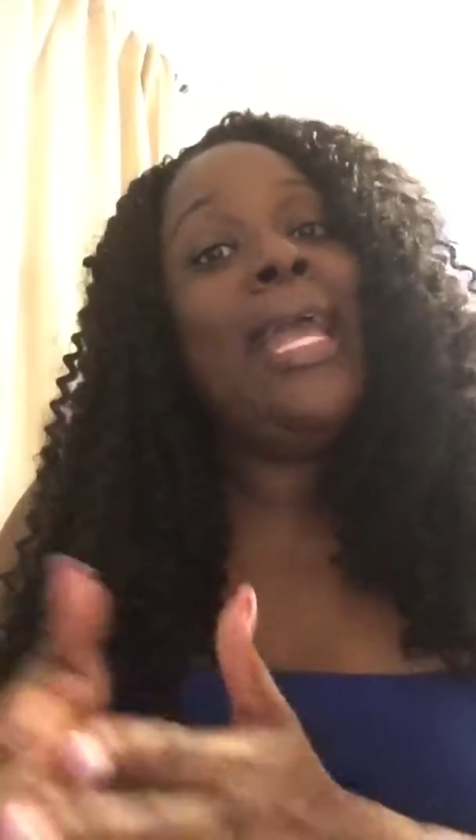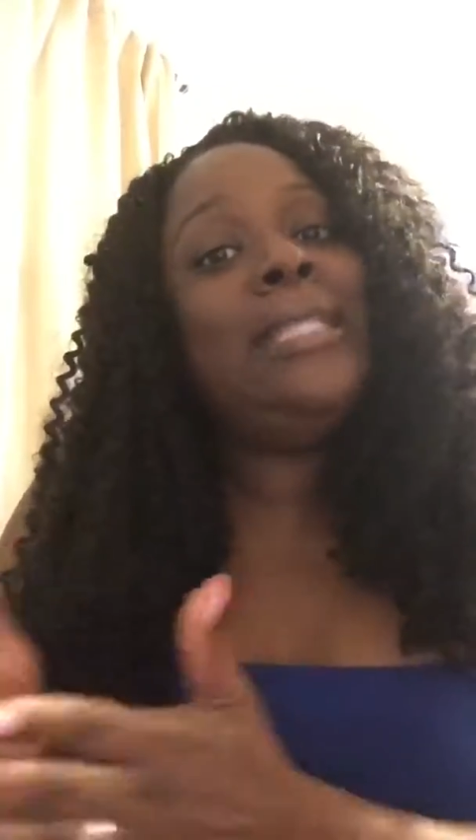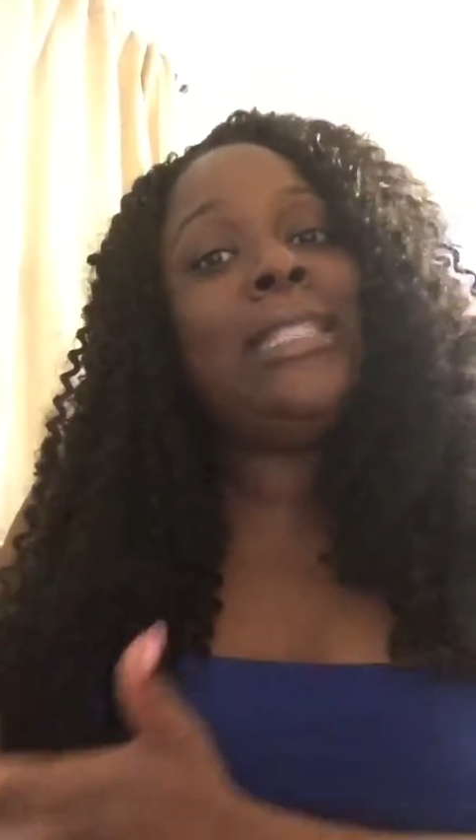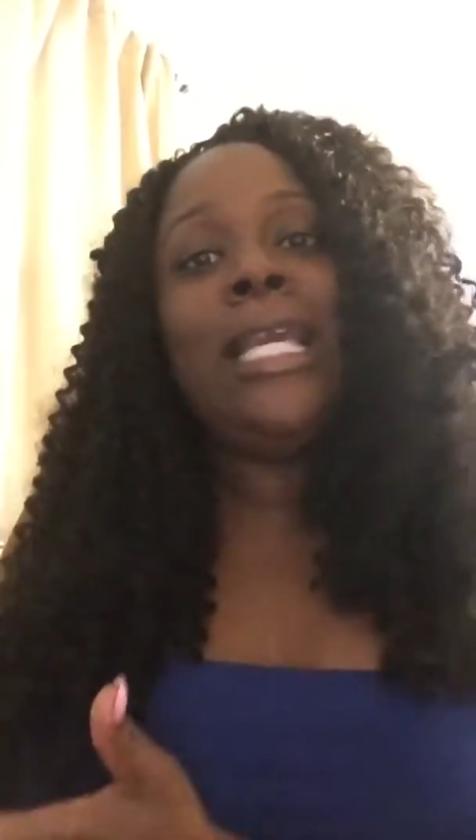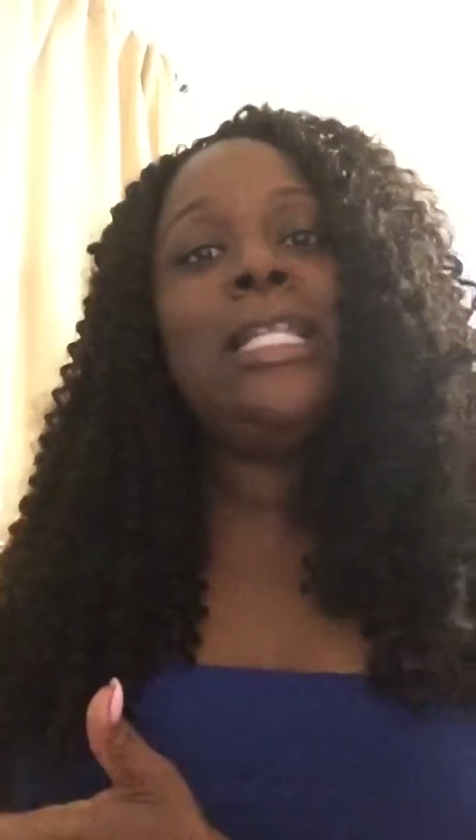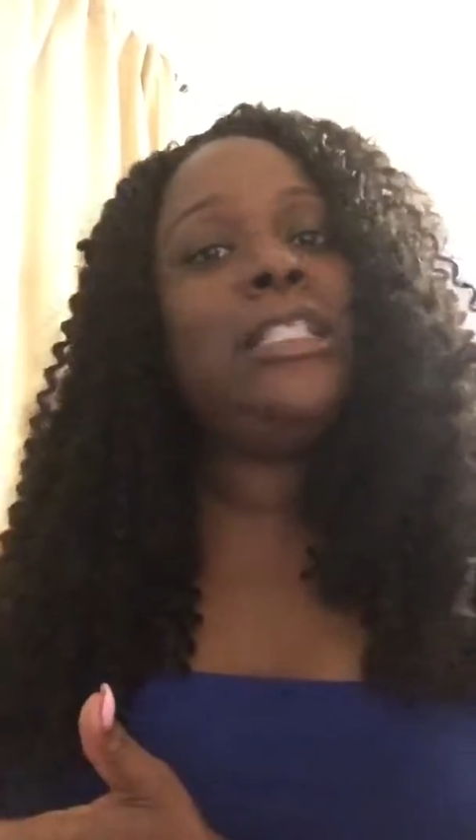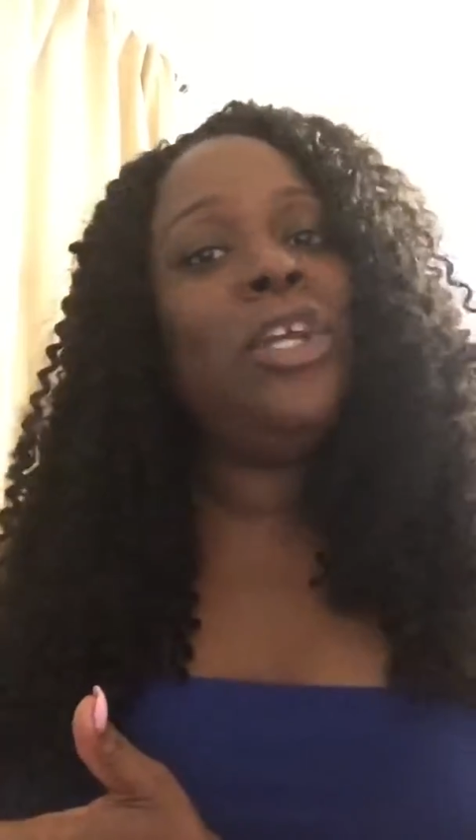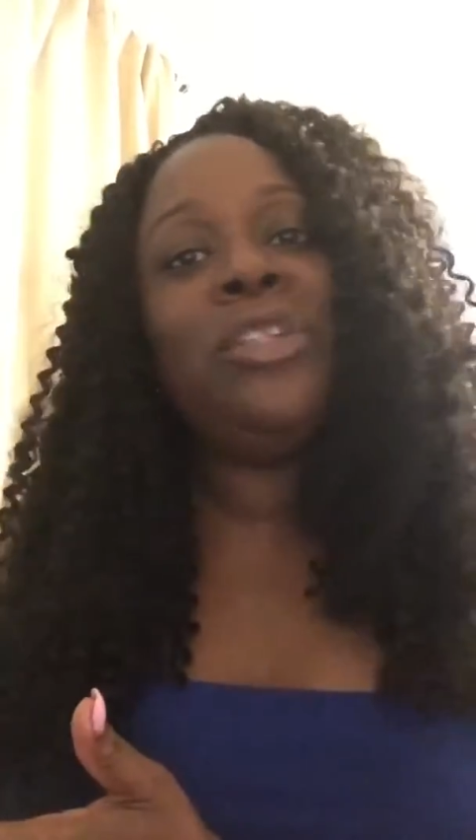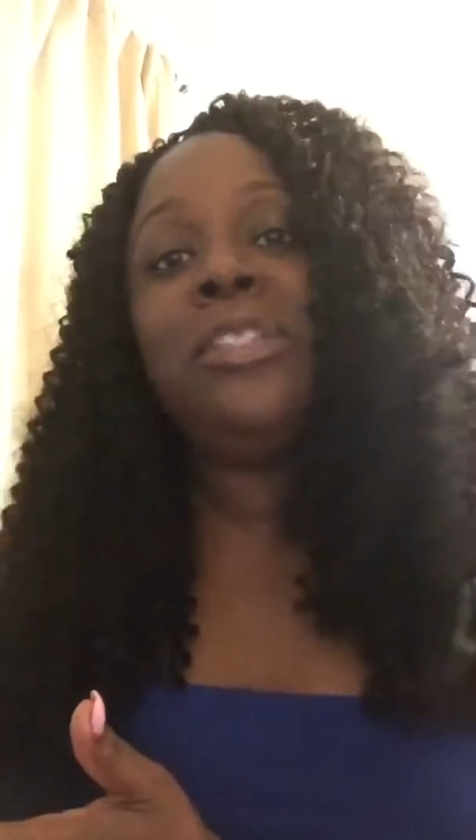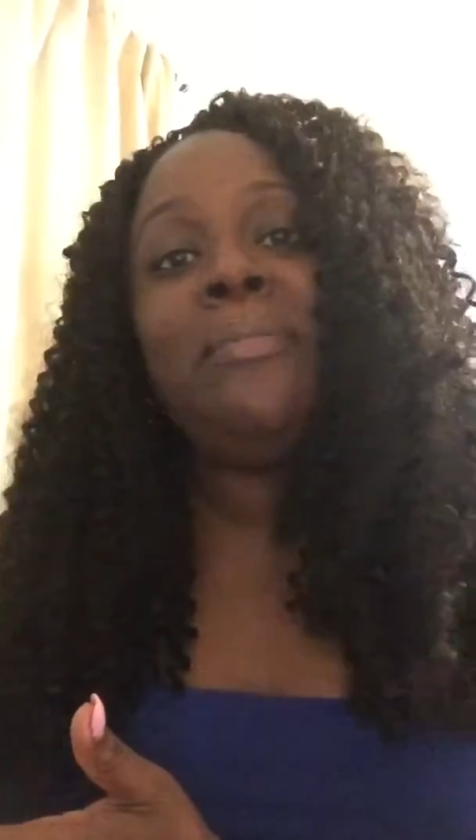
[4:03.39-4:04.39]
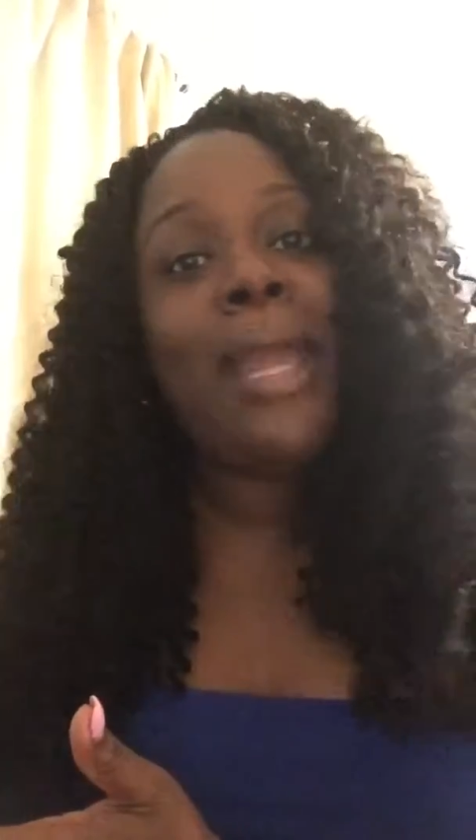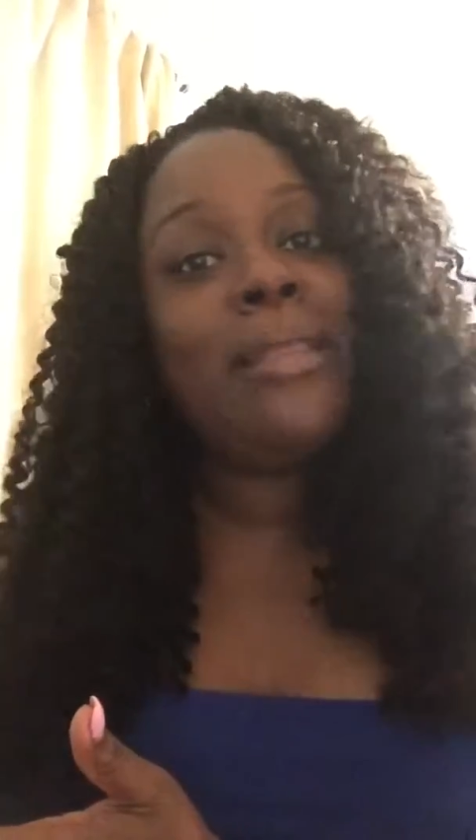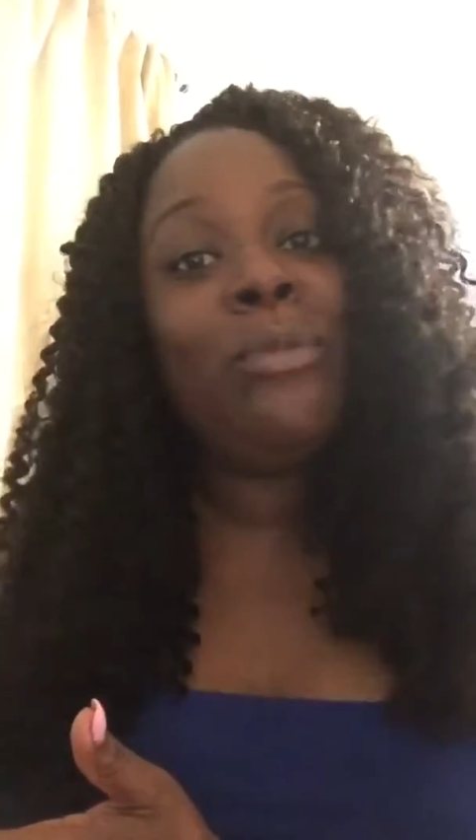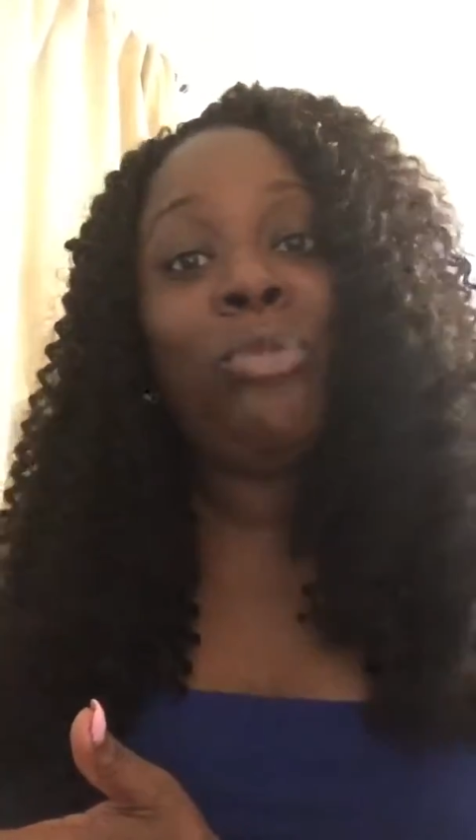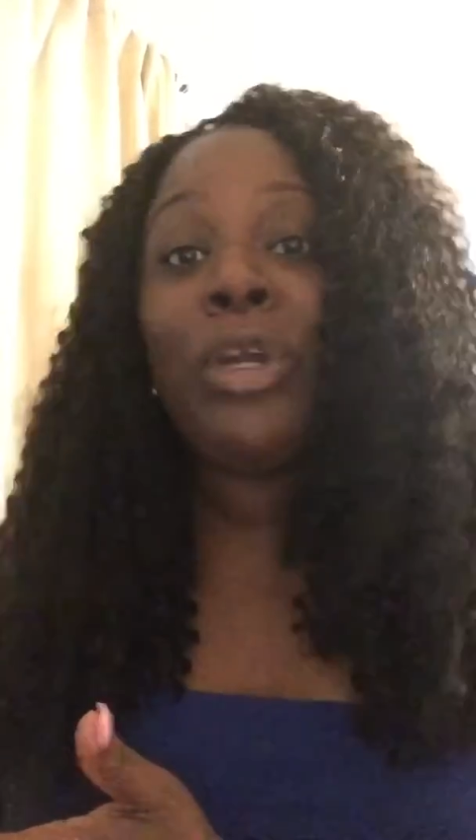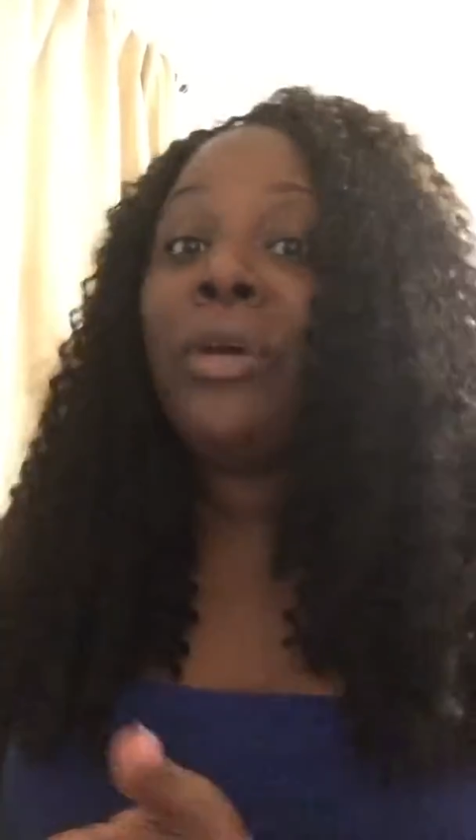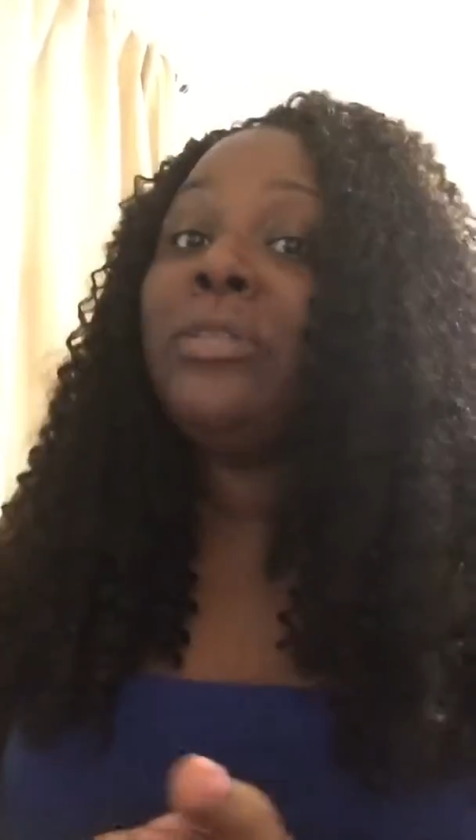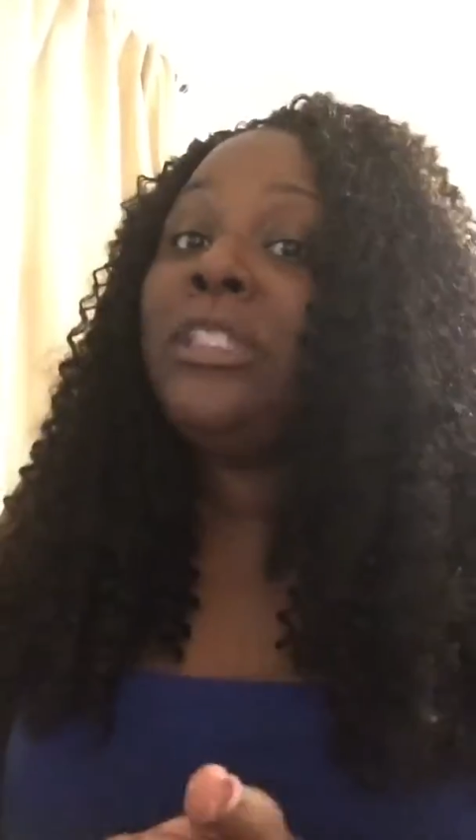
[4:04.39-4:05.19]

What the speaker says: it's easier to make them real